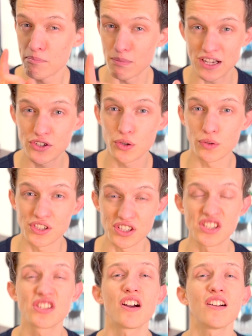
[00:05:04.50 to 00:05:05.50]
Make sure to
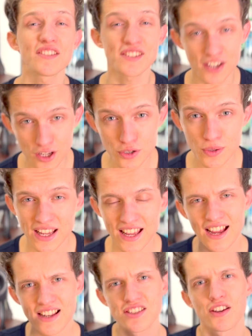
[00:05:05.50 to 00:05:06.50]
start slow
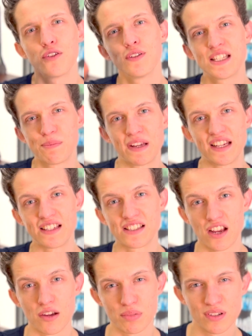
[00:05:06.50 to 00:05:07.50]
and slowly speed it
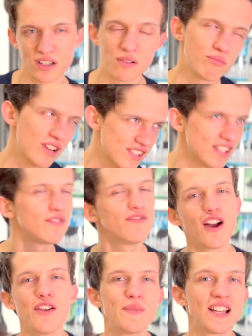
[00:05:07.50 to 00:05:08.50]
up. Practicing
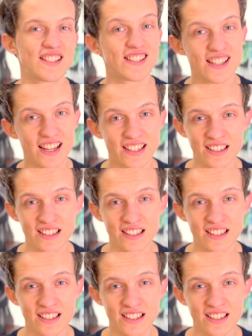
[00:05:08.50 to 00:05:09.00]
5 minutes a day